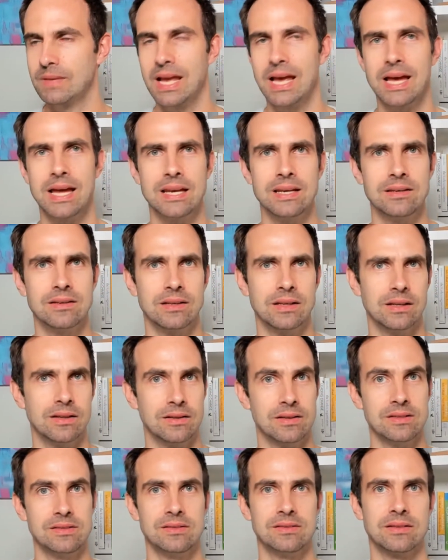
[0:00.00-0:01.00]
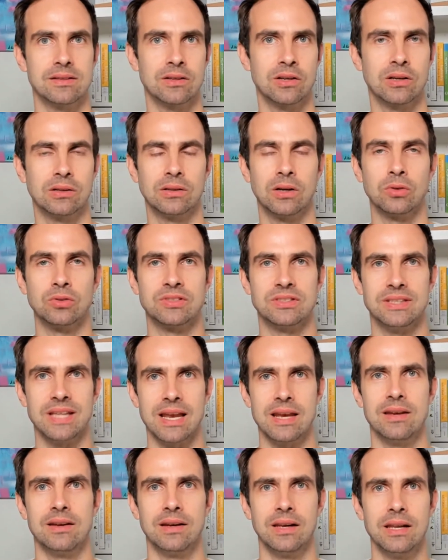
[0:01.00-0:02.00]
and this goes
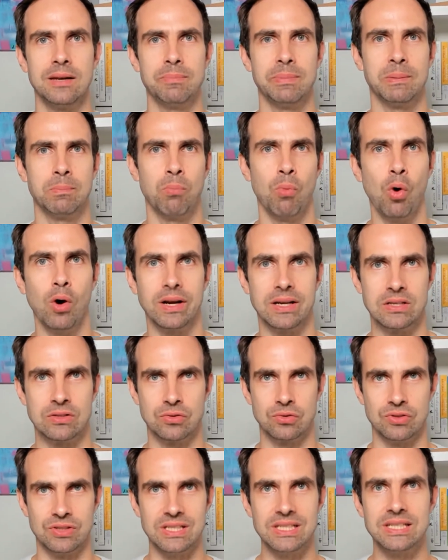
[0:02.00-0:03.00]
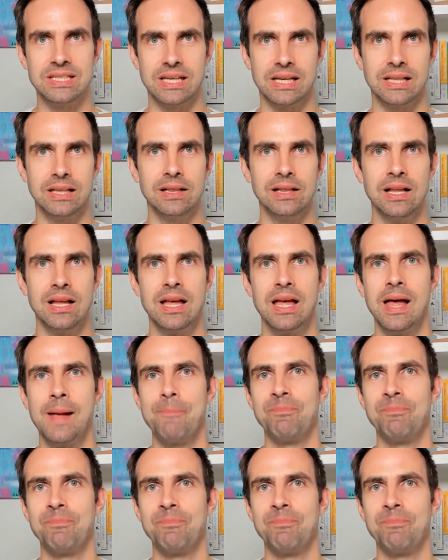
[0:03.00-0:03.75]
then a little bit more into detail,